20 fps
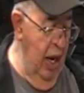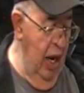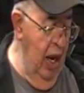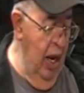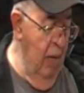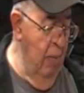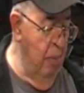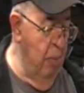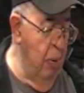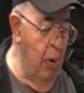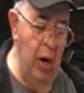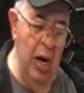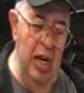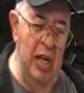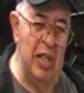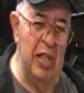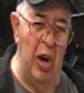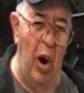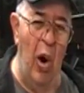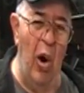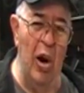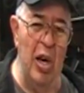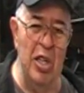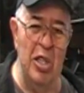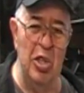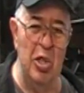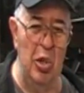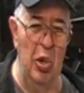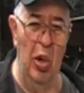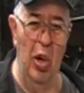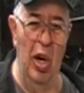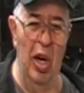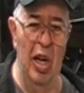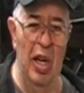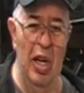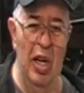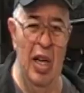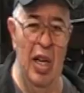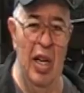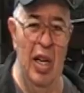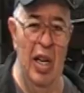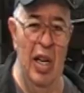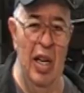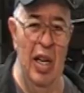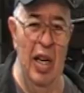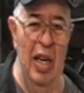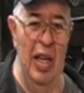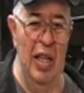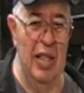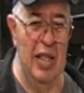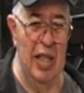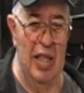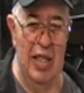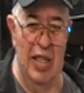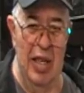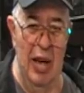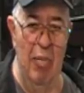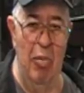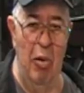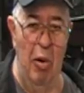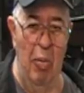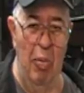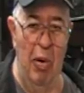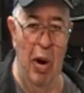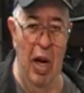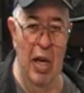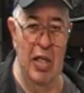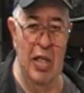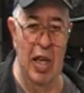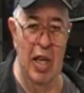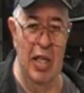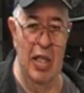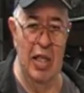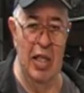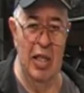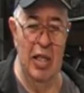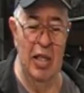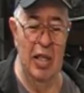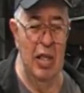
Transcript: And I'm pretty darn sure it's a simple process.